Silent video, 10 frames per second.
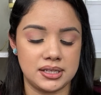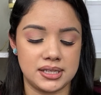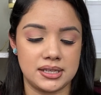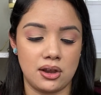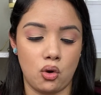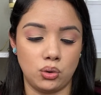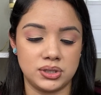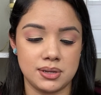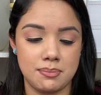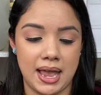this is the
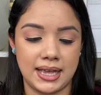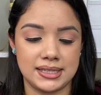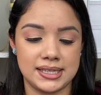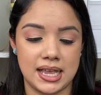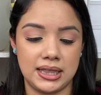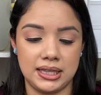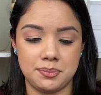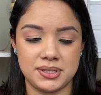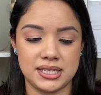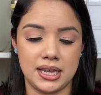Ultimmate
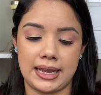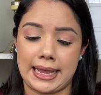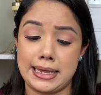lipstick